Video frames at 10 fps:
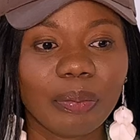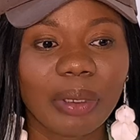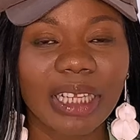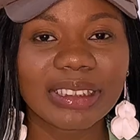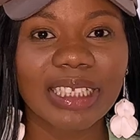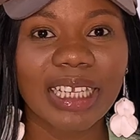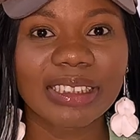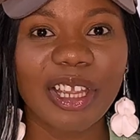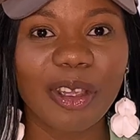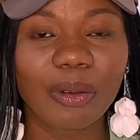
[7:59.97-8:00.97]
plants
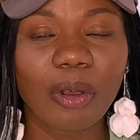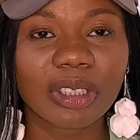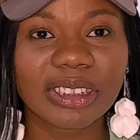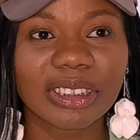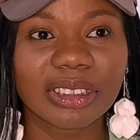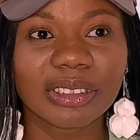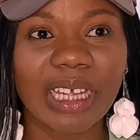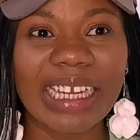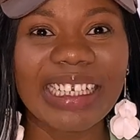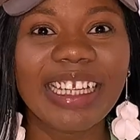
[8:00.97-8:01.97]
exhale oxygen
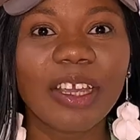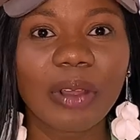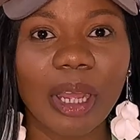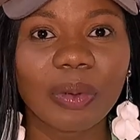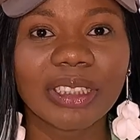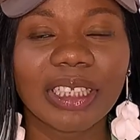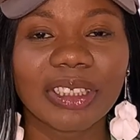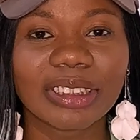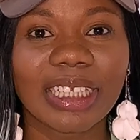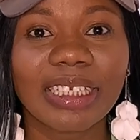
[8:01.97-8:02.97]
and inhale carbon
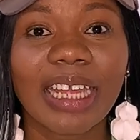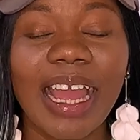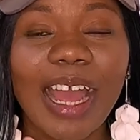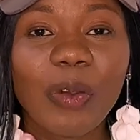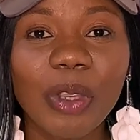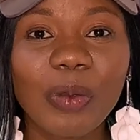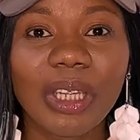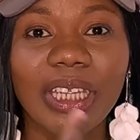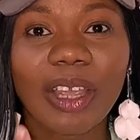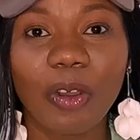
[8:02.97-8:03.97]
dioxide and we
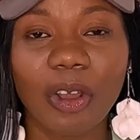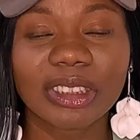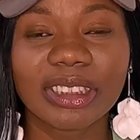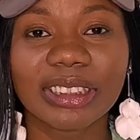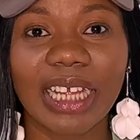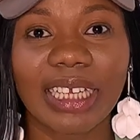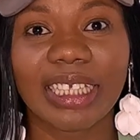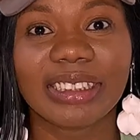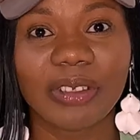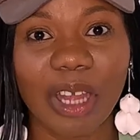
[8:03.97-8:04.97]
we inhale oxygen and
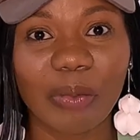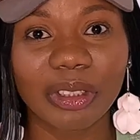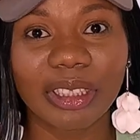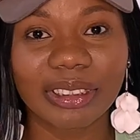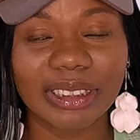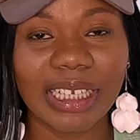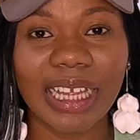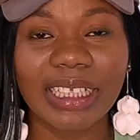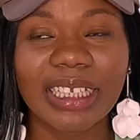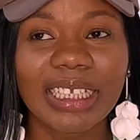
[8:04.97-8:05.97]
exhale carbon dioxide
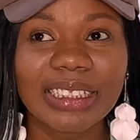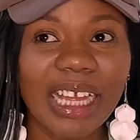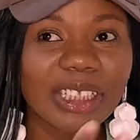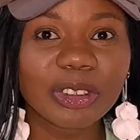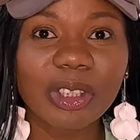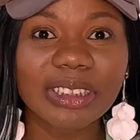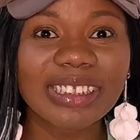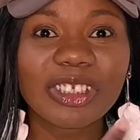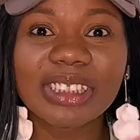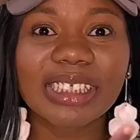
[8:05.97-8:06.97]
like that's just,
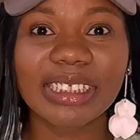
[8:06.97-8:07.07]
it's just a